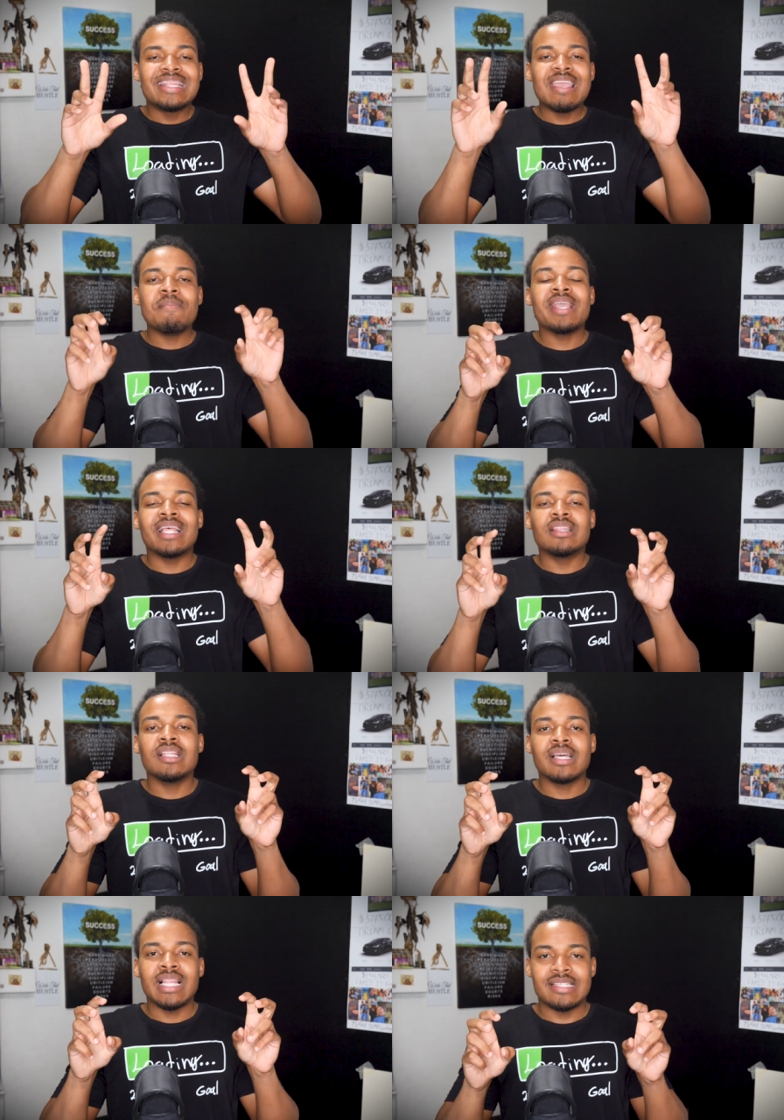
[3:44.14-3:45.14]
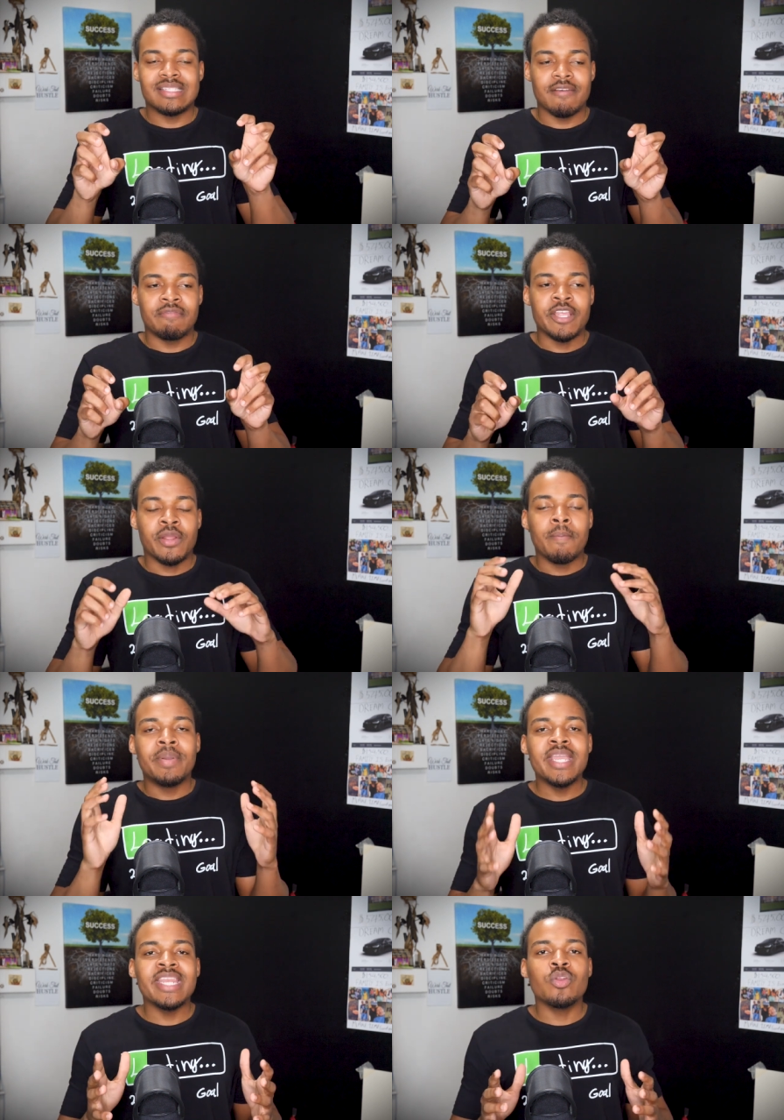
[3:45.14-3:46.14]
They make it look as if they're
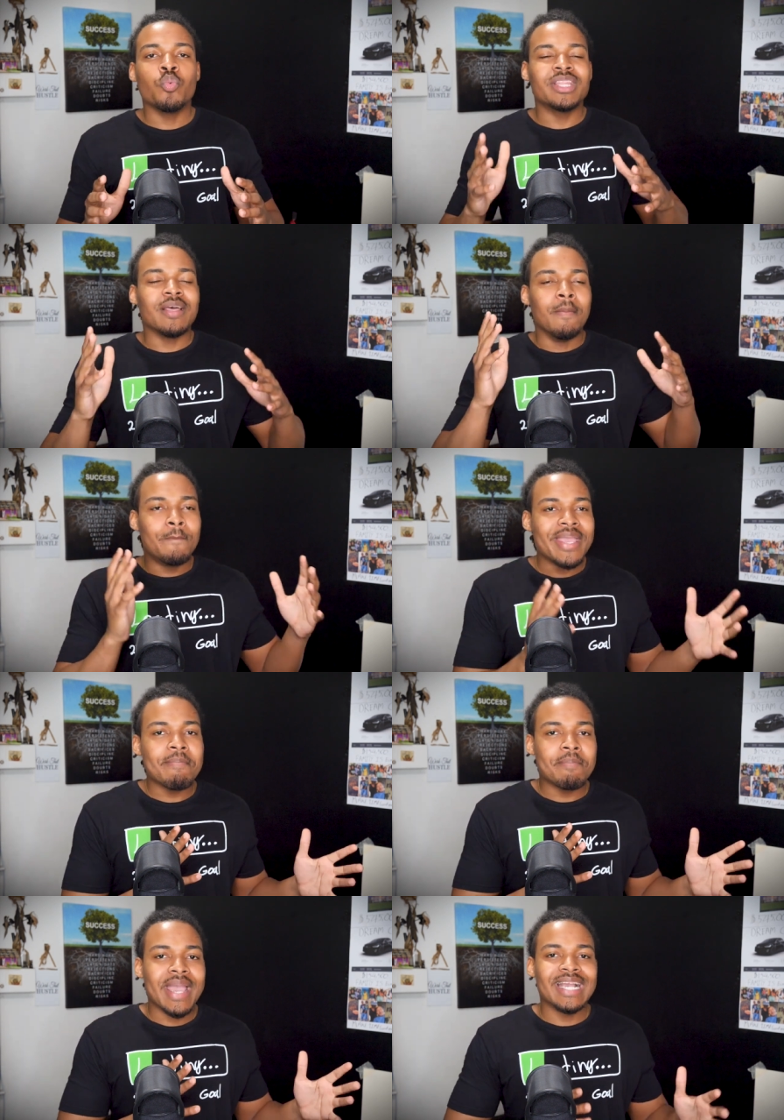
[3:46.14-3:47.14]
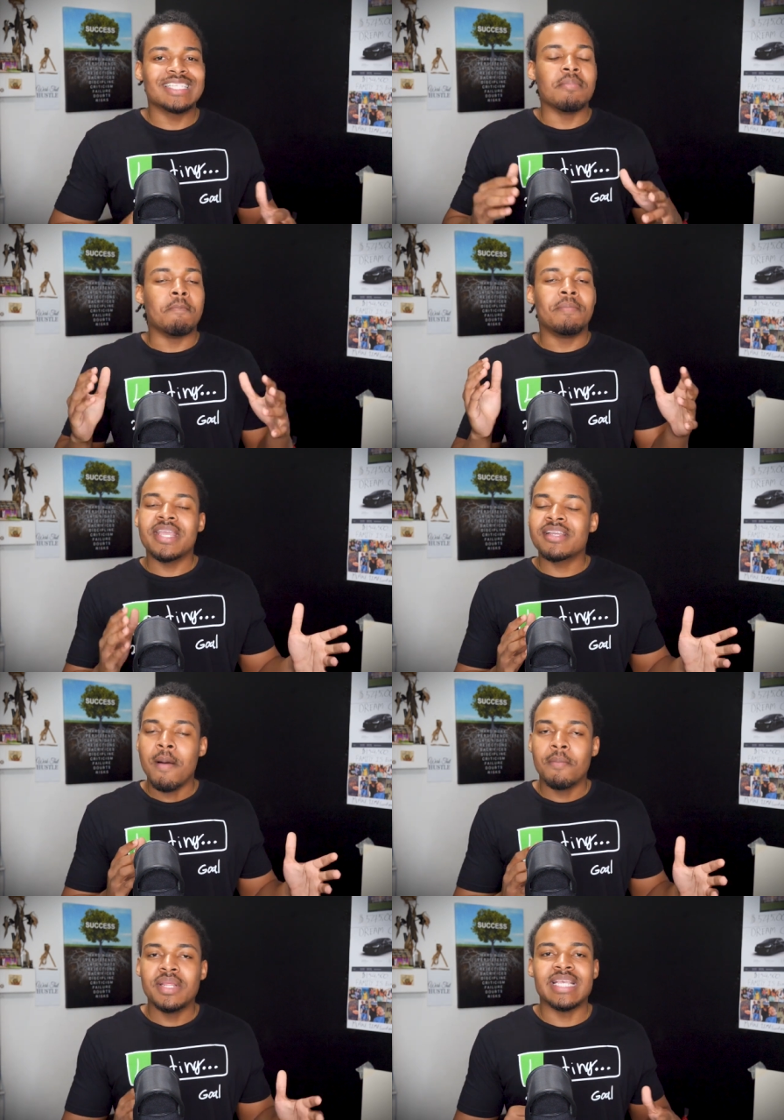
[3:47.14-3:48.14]
competing with the big banks, the big
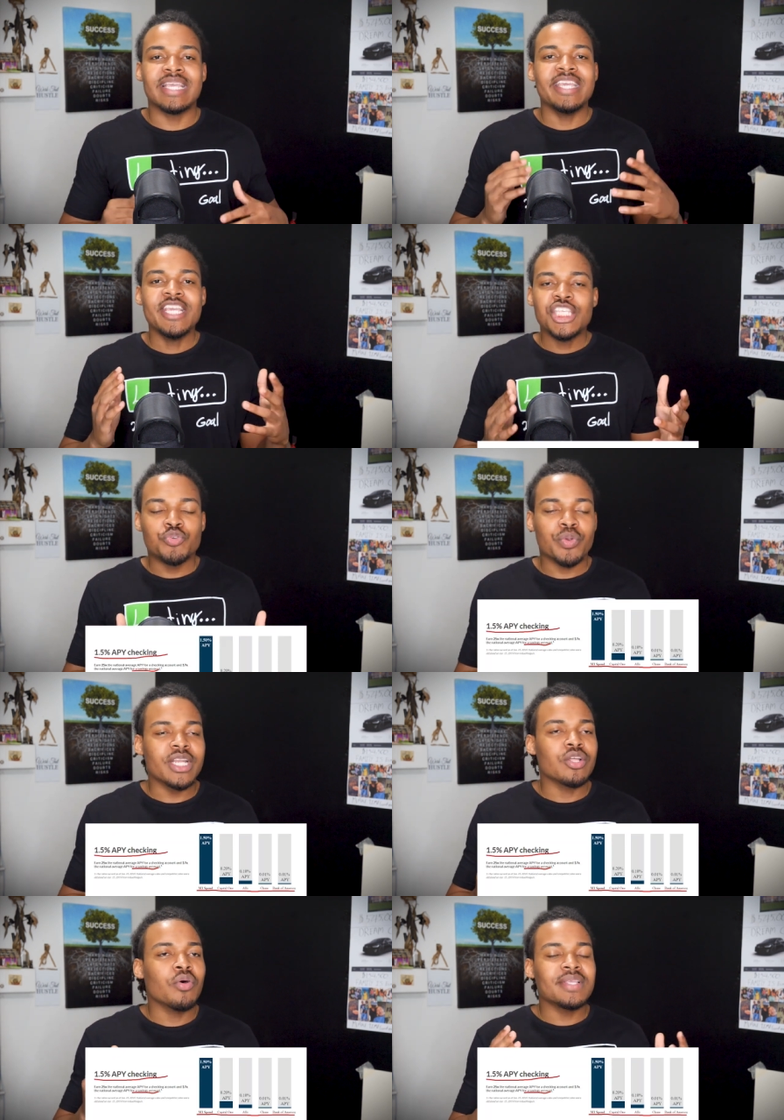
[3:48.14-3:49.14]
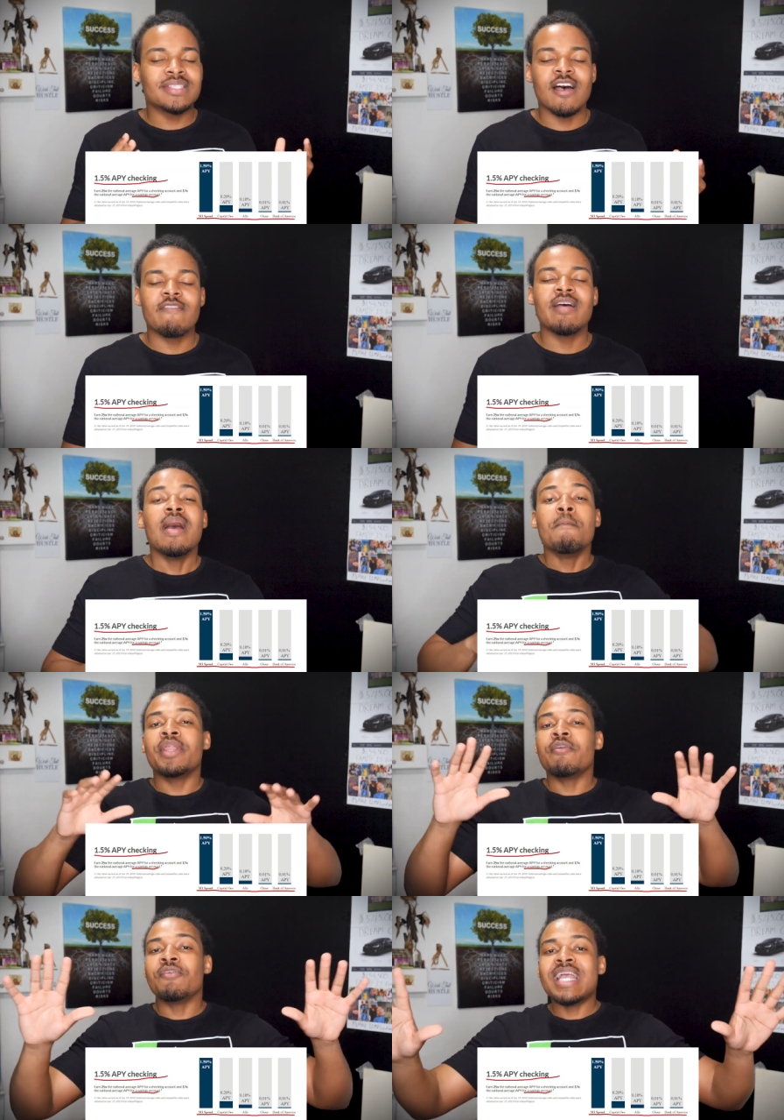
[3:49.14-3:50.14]
companies like eTrade and all this stuff.
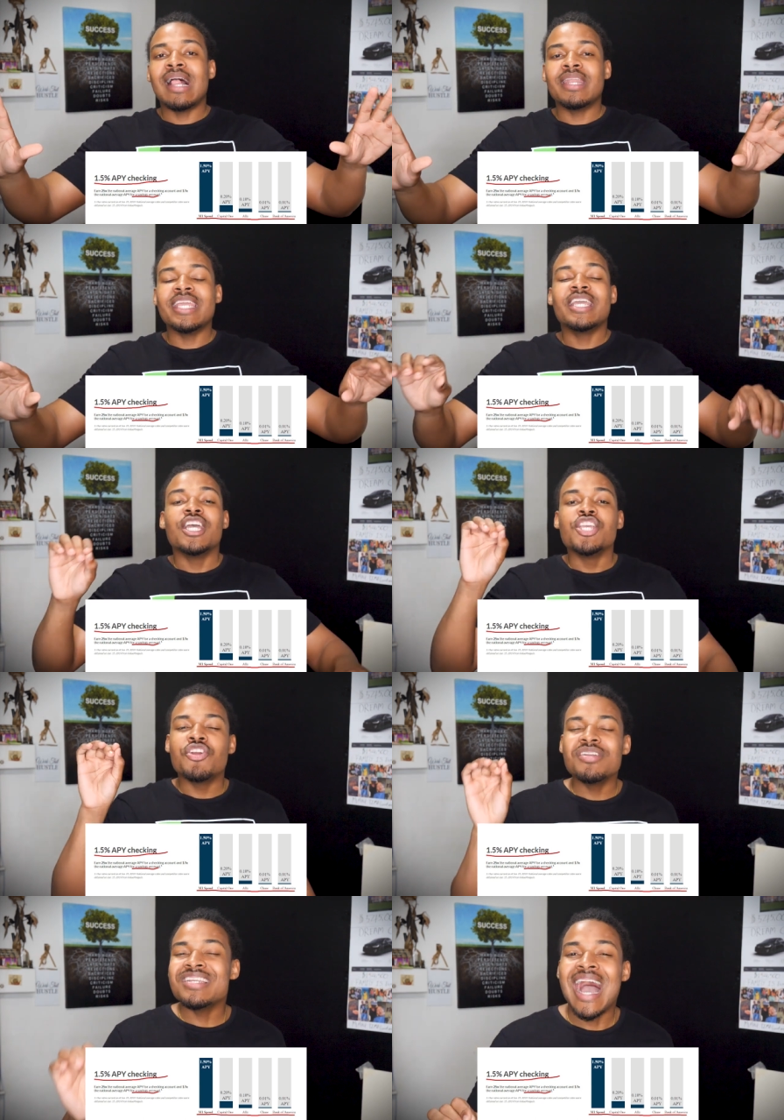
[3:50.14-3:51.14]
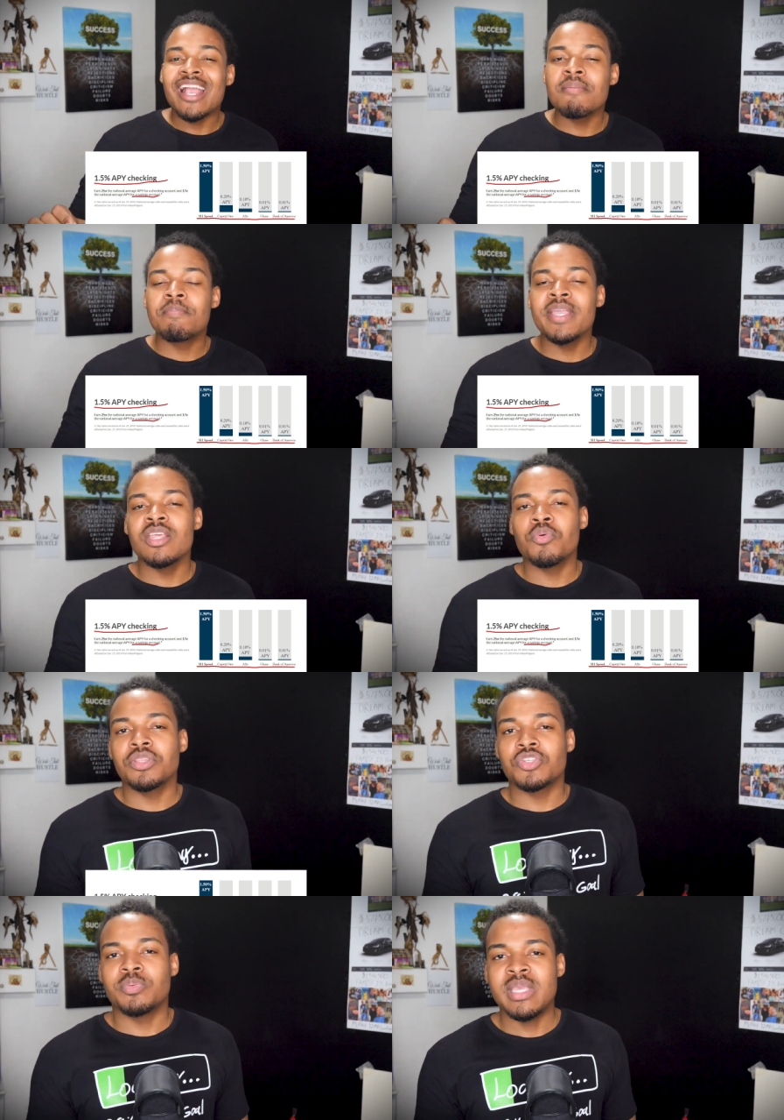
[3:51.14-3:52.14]
But in reality, you're not competing
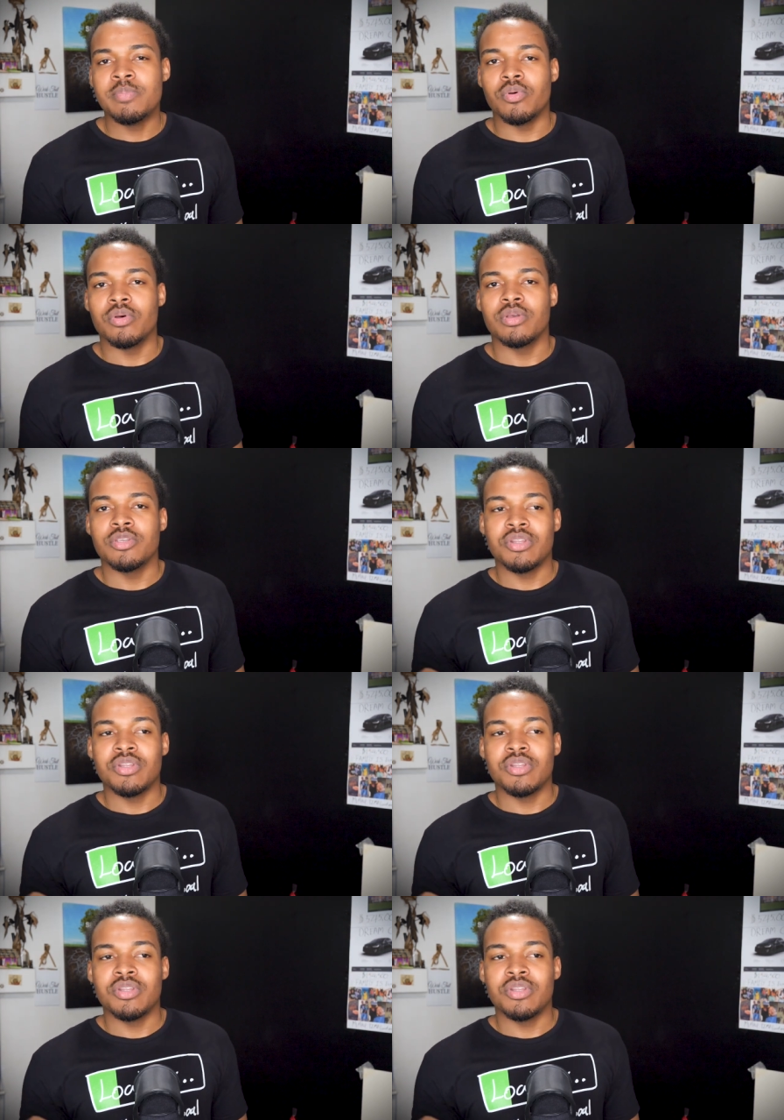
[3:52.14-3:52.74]
with those people.